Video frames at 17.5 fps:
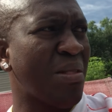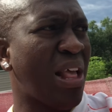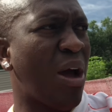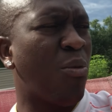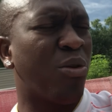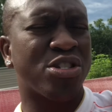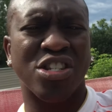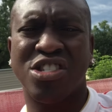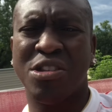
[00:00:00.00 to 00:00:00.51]
I
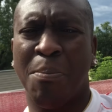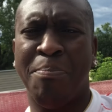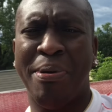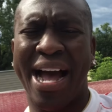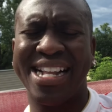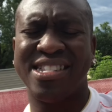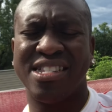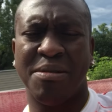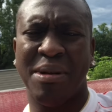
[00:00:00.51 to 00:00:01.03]
want us to
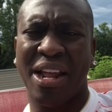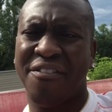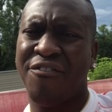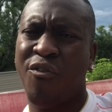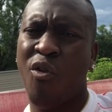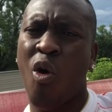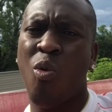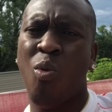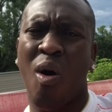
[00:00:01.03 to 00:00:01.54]
batter them like
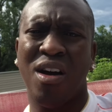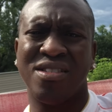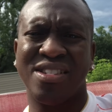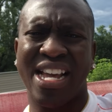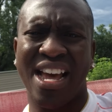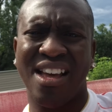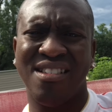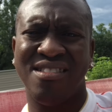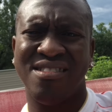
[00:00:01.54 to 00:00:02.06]
4-1,
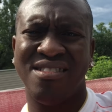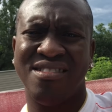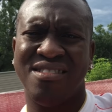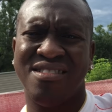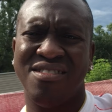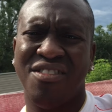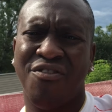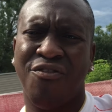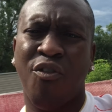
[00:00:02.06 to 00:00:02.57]
yeah?
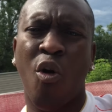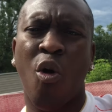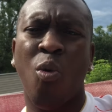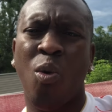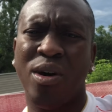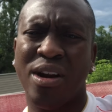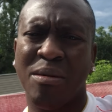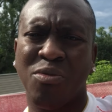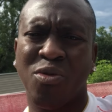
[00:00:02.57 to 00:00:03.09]

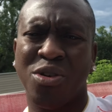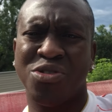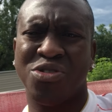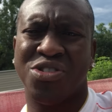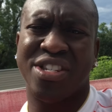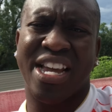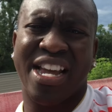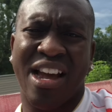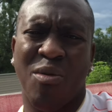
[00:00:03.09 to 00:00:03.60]
4-1, I'm going
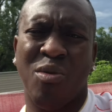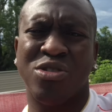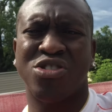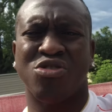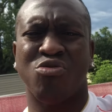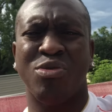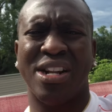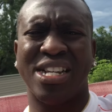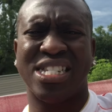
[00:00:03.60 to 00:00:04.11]
to say. I want
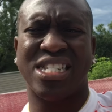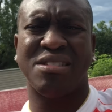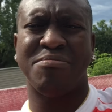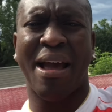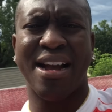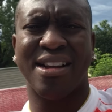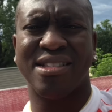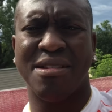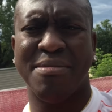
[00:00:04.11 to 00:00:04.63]
us to really
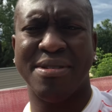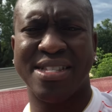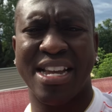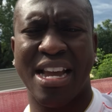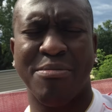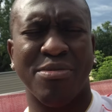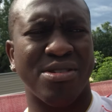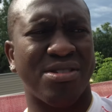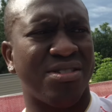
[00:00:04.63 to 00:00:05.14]
smack them at the
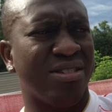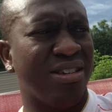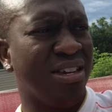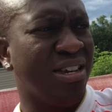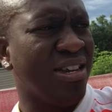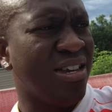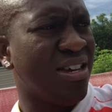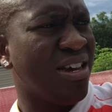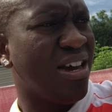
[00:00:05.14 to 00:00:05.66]
Emirates.
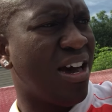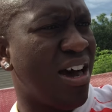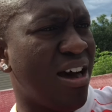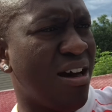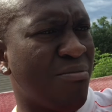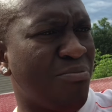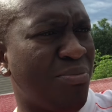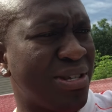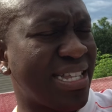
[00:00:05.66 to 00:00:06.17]

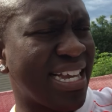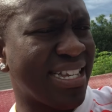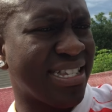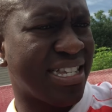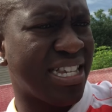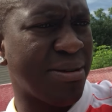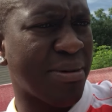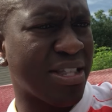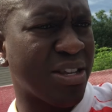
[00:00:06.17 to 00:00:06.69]
But that's
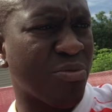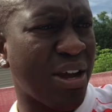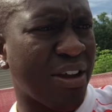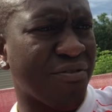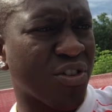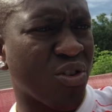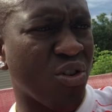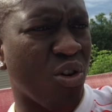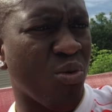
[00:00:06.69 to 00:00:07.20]
the team I think we
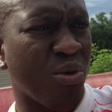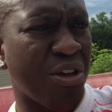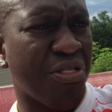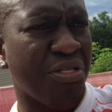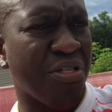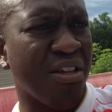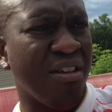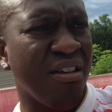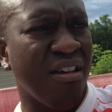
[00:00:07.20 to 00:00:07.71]
have to go
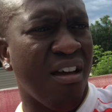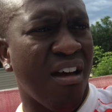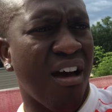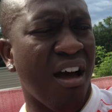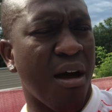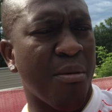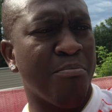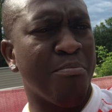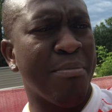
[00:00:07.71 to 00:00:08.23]
with.
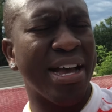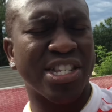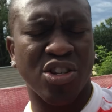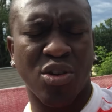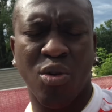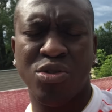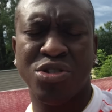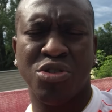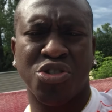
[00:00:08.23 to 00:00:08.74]

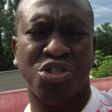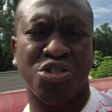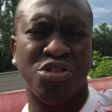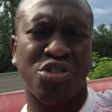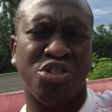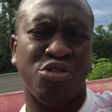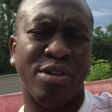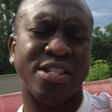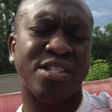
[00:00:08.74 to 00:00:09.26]
Mesut Ozil
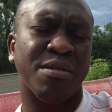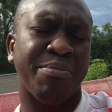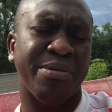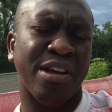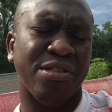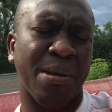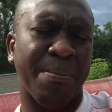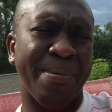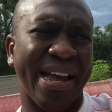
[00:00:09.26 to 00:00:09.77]
should dress and
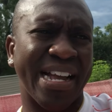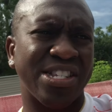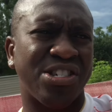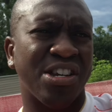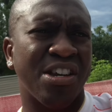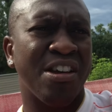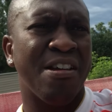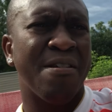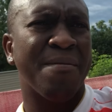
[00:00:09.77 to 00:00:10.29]
be on the
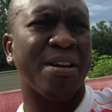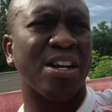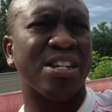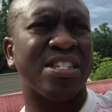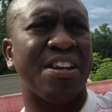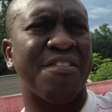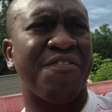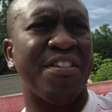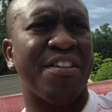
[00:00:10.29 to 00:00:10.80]
bench.
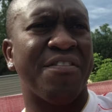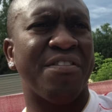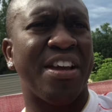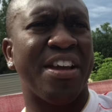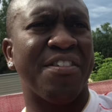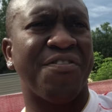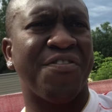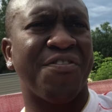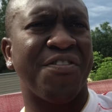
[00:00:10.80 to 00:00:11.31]
Because
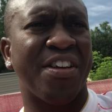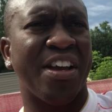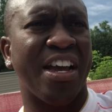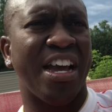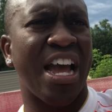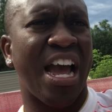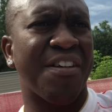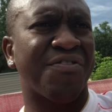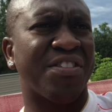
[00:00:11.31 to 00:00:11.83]
if
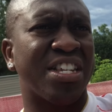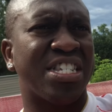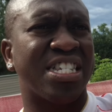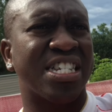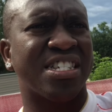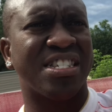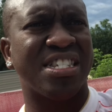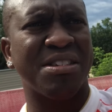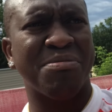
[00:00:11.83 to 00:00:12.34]
after
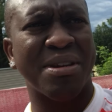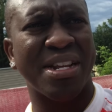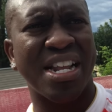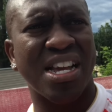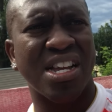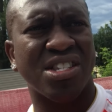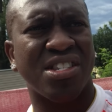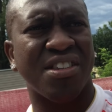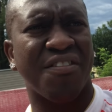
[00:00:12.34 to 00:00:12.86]
60
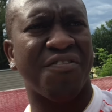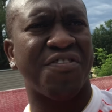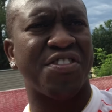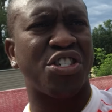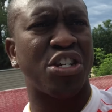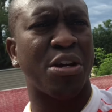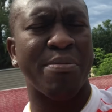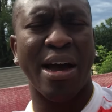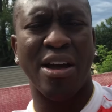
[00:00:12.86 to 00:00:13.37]
minutes, if
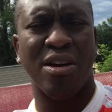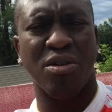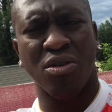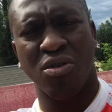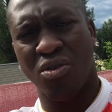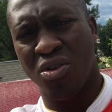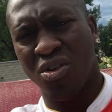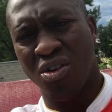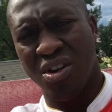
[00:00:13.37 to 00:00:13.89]

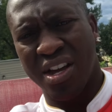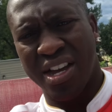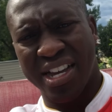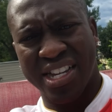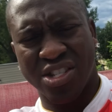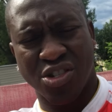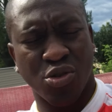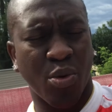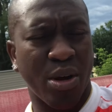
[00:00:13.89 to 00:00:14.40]
Shebayo
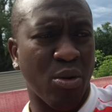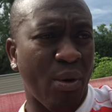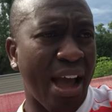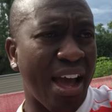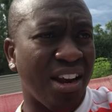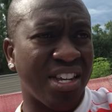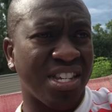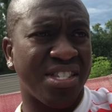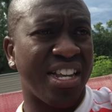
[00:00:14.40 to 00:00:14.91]
is doing
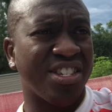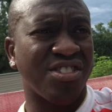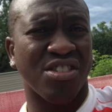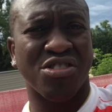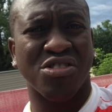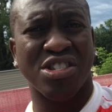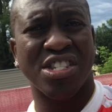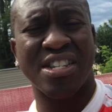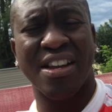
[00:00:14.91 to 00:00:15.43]
well, he stays
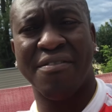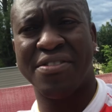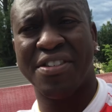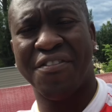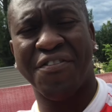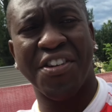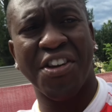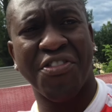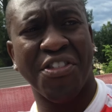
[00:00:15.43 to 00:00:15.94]
onto the
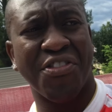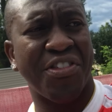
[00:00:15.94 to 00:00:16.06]
75th.